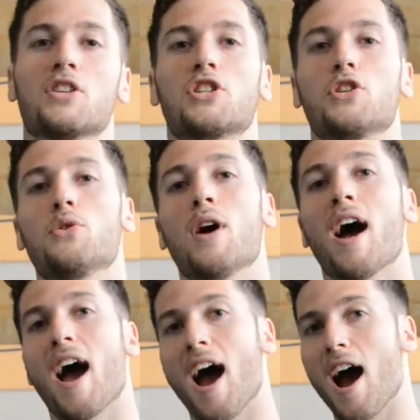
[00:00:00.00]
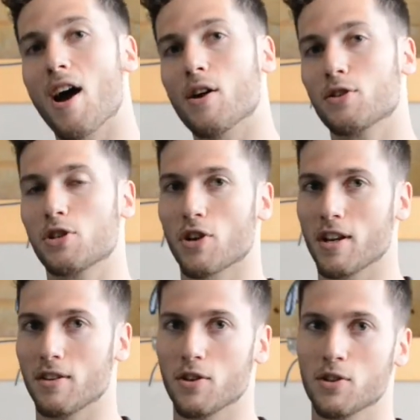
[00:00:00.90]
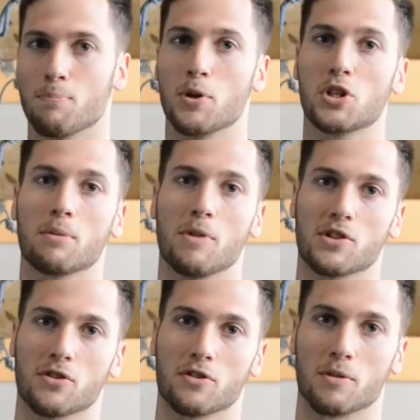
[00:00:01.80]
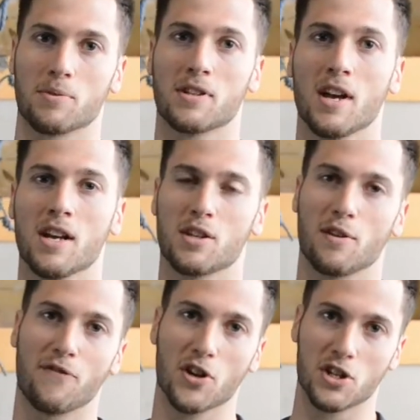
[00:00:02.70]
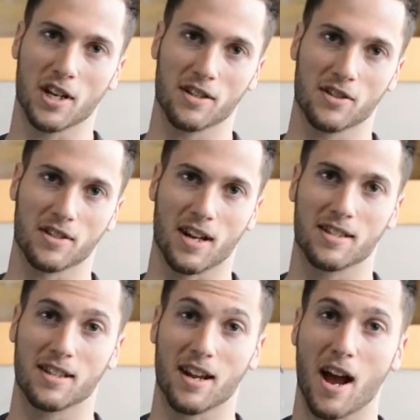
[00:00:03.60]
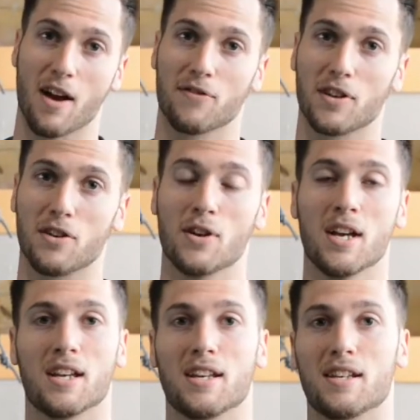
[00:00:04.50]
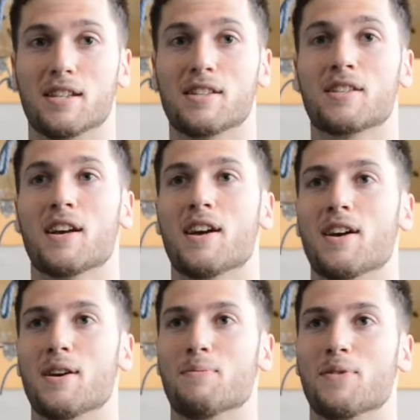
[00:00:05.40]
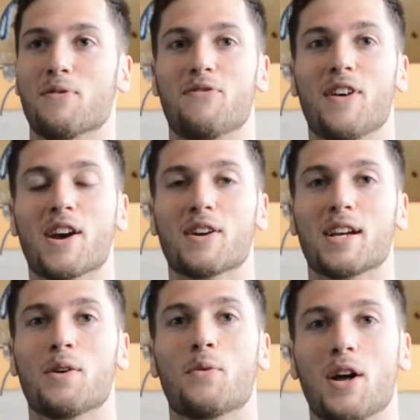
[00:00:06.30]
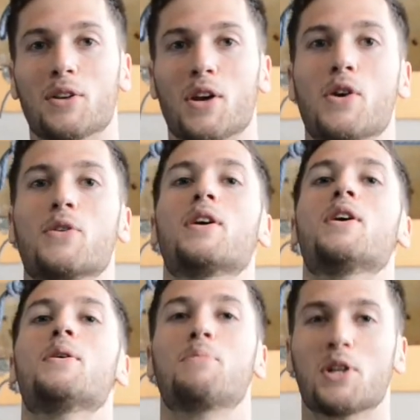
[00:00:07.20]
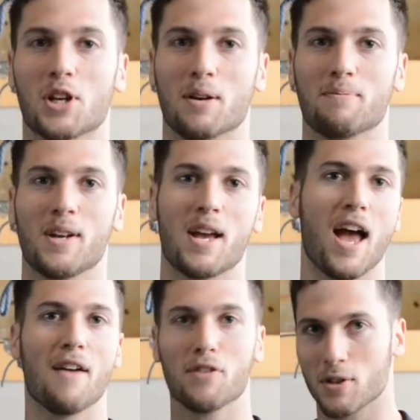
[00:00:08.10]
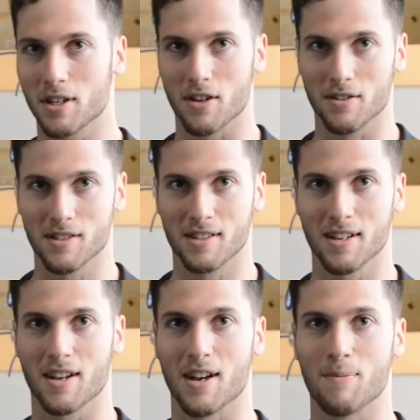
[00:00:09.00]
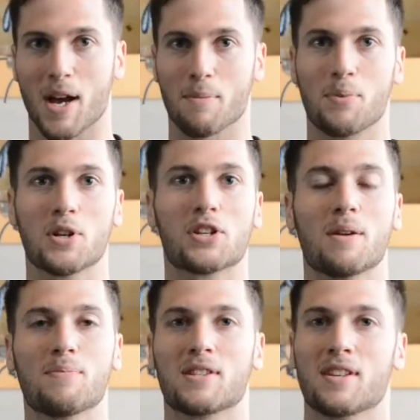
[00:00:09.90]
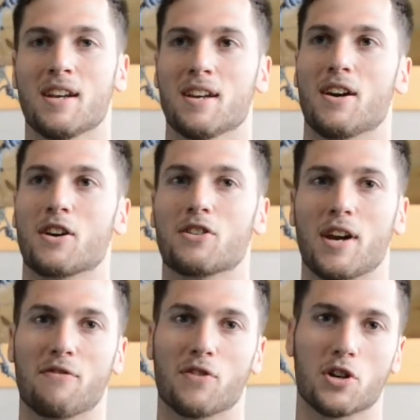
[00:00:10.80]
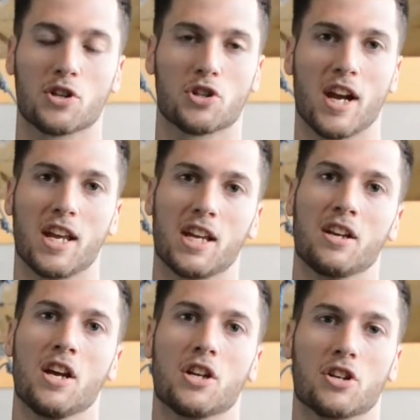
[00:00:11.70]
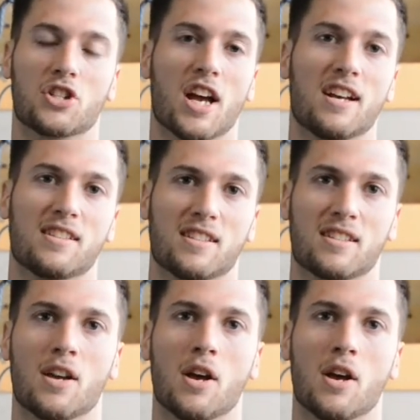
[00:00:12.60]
to how to train those pushing muscle groups. So the first exercise that I have for you is the very well-known push-up. Everyone knows that push-ups are great for training your chest